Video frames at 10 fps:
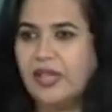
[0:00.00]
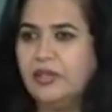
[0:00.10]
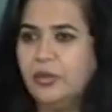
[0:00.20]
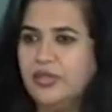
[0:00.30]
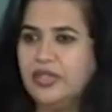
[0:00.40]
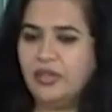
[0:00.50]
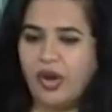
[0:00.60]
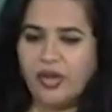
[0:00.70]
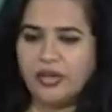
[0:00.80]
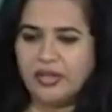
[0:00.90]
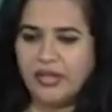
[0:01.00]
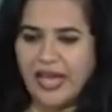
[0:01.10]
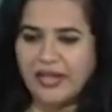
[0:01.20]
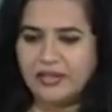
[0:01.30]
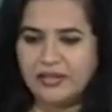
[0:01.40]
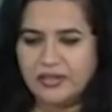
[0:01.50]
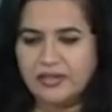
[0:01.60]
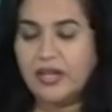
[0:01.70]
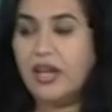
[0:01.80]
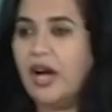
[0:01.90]
Using
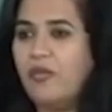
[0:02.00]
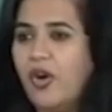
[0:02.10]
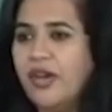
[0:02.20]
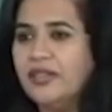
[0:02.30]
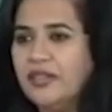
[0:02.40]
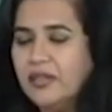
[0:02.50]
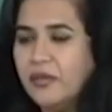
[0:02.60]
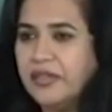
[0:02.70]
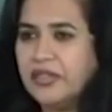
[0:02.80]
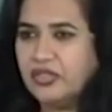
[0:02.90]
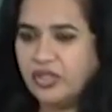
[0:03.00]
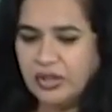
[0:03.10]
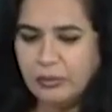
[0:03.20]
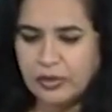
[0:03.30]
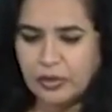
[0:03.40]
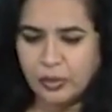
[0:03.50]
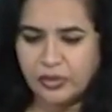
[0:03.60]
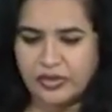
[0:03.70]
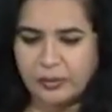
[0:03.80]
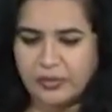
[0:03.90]
non-actors, avoidance of extreme
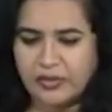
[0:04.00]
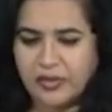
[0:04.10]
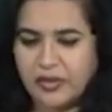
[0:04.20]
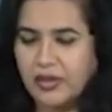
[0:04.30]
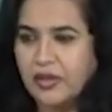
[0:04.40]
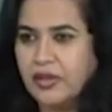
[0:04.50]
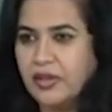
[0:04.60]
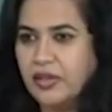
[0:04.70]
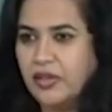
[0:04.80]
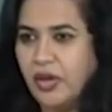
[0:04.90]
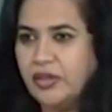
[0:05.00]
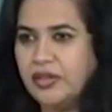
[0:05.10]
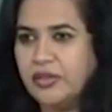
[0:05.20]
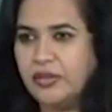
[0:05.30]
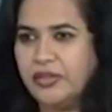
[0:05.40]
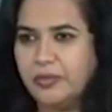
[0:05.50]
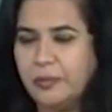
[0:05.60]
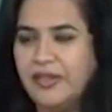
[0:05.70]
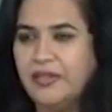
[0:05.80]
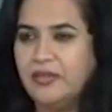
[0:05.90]
close-ups in order to
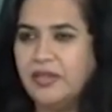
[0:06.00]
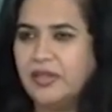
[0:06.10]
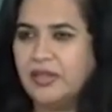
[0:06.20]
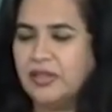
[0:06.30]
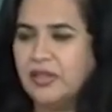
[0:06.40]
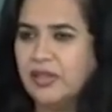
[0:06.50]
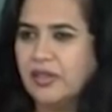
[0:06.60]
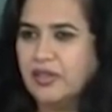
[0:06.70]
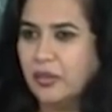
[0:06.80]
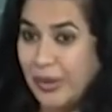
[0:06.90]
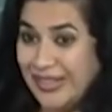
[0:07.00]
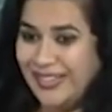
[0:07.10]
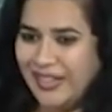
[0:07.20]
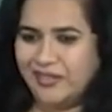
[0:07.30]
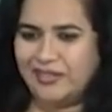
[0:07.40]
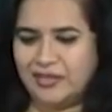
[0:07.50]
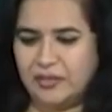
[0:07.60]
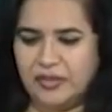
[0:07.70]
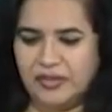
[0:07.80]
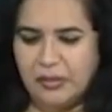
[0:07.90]
dispense with oneness,
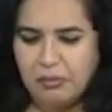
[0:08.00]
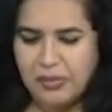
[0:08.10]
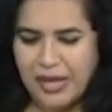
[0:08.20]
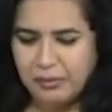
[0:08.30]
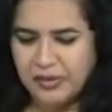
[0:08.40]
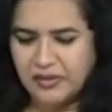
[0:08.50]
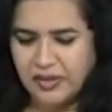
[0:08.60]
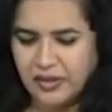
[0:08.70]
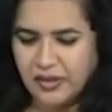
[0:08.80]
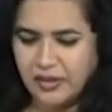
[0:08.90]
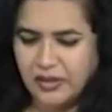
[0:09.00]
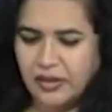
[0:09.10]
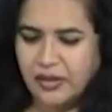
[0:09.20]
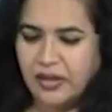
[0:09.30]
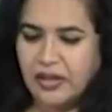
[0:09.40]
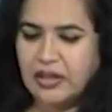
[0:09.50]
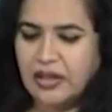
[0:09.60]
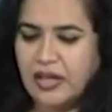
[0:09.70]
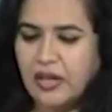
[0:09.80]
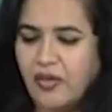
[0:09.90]
with empathy,
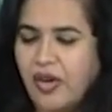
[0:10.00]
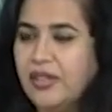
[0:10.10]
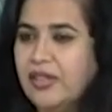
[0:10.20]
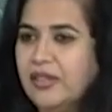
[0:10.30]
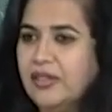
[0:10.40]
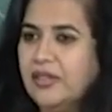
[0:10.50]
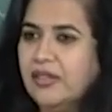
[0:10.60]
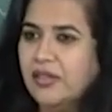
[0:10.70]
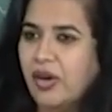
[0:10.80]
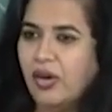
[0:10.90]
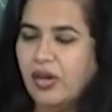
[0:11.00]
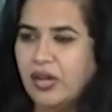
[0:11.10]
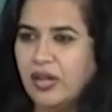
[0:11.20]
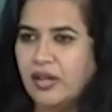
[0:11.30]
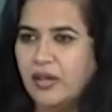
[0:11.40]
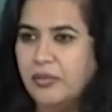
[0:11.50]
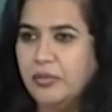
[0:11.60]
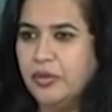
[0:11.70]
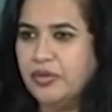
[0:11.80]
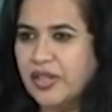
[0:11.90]
avoiding uh,
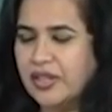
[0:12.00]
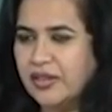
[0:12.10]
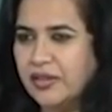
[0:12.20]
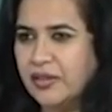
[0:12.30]
music